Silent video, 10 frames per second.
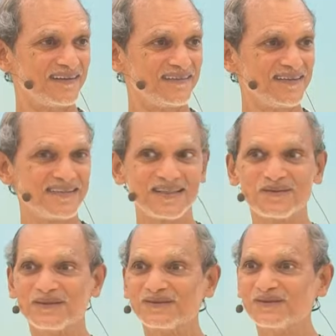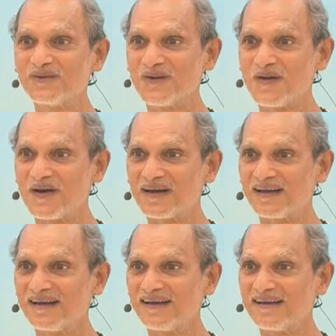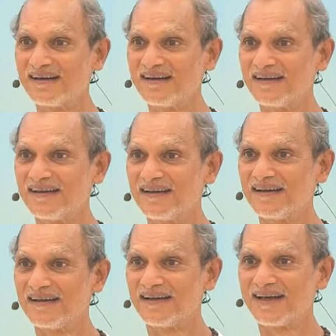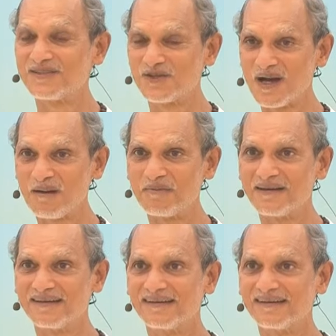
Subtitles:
Teaching was no longer a job.